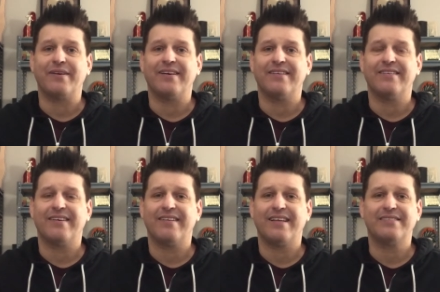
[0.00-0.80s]
And
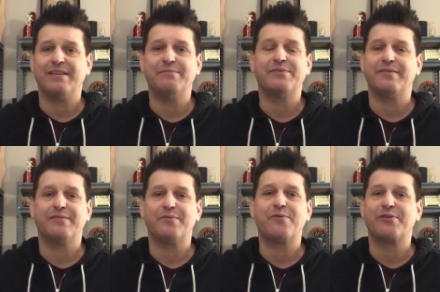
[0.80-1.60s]
uh, that seems to,
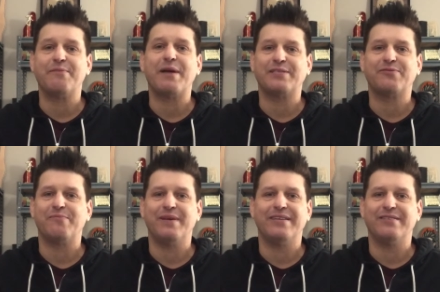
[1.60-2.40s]
to work the best for
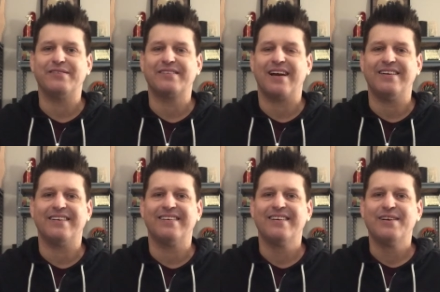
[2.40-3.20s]
me to just kind of